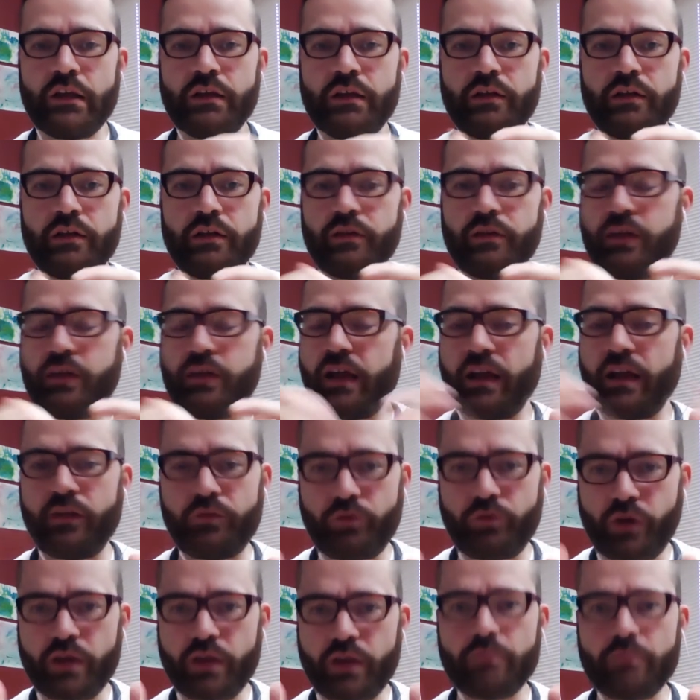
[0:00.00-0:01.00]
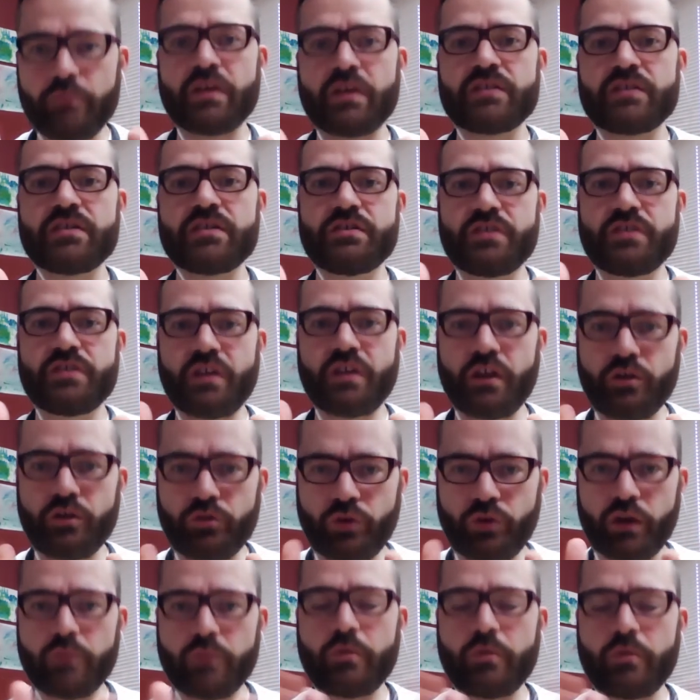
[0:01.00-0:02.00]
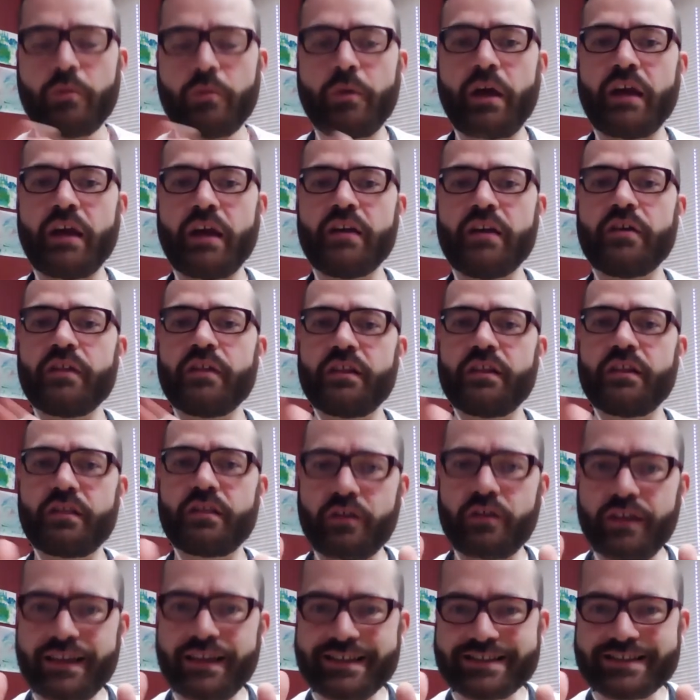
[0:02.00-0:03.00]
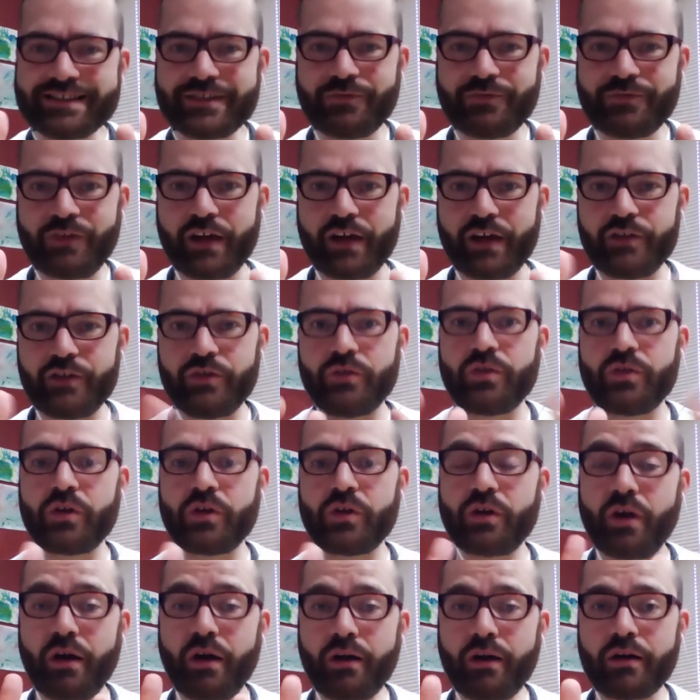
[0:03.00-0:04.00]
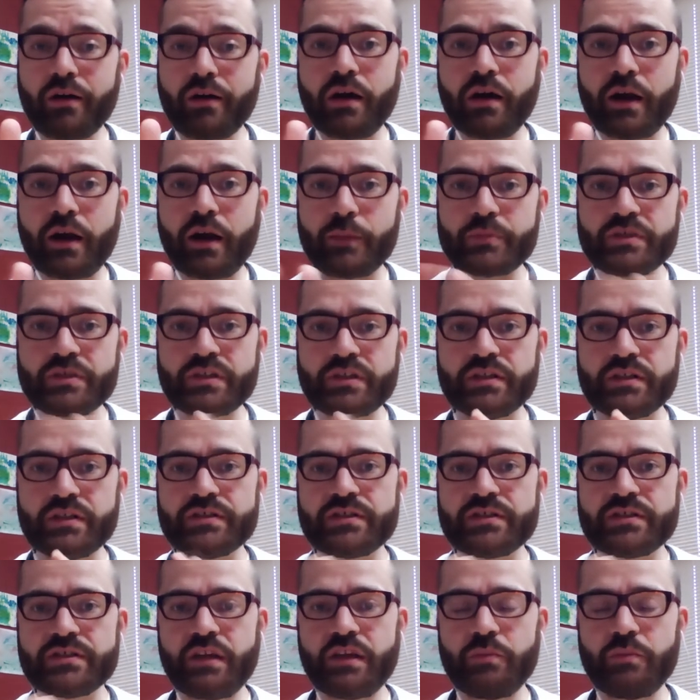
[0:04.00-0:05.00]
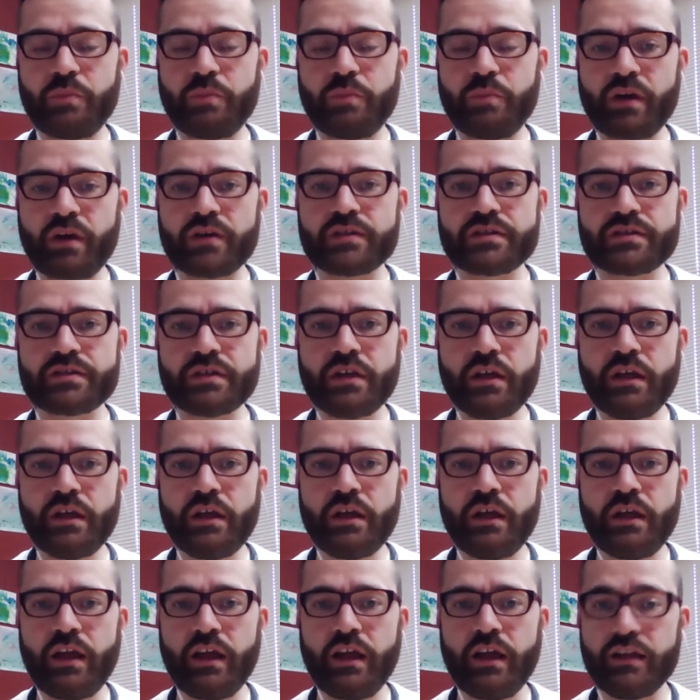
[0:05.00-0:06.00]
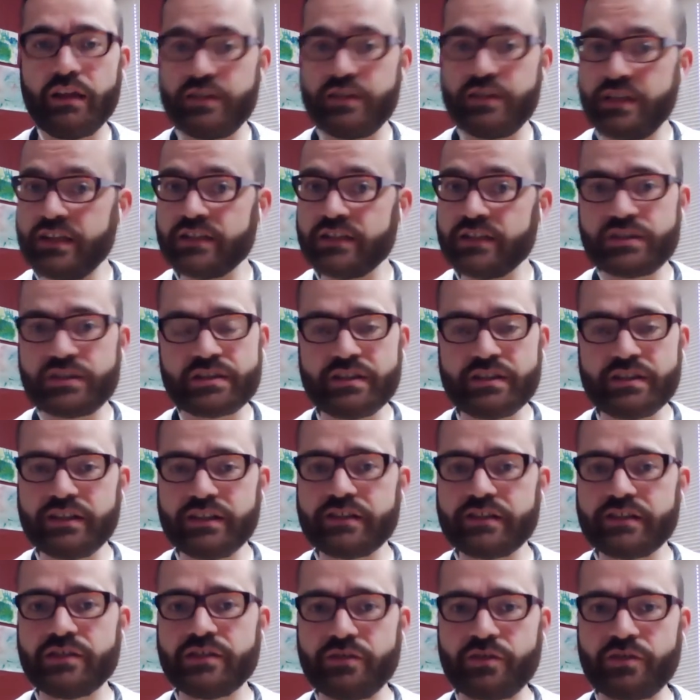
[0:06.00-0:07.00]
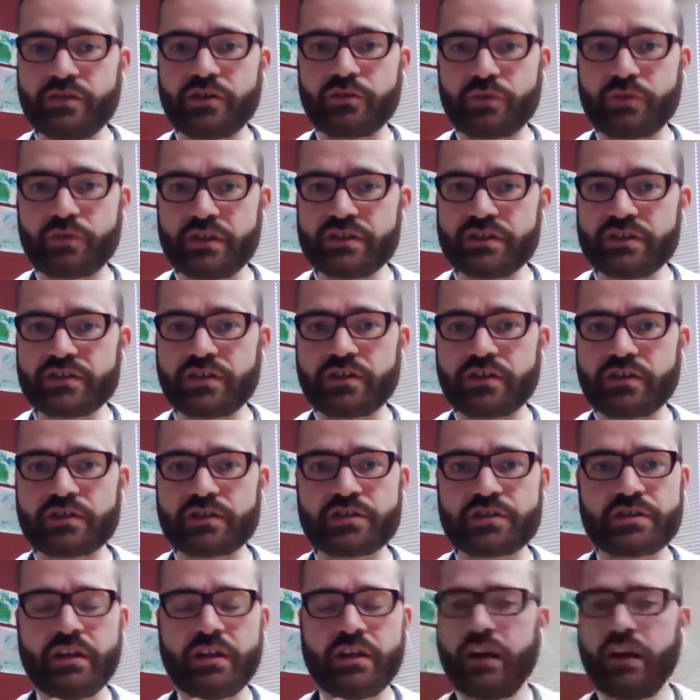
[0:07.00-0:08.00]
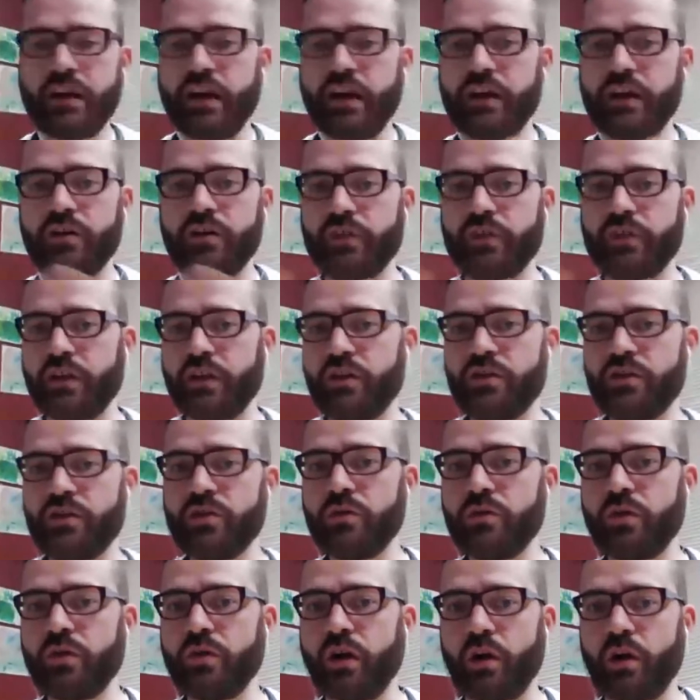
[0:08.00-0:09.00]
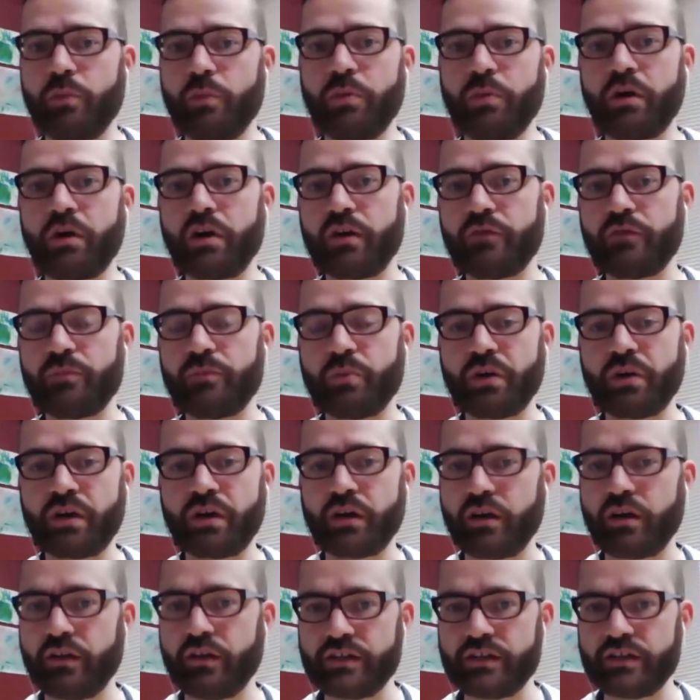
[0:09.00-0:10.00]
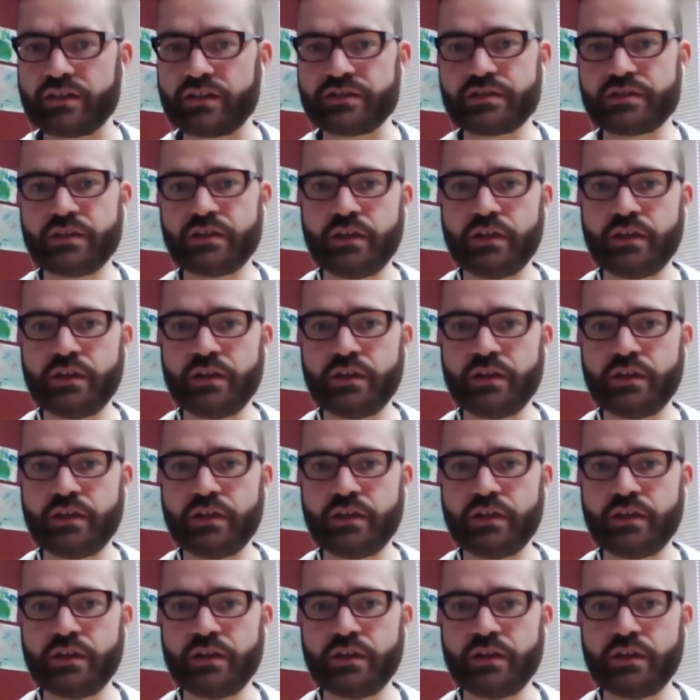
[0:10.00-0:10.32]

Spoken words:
yeah, great message and great reminder that there is value, there are options, and parents and teams just need to do their research. I know that you are part of putting on this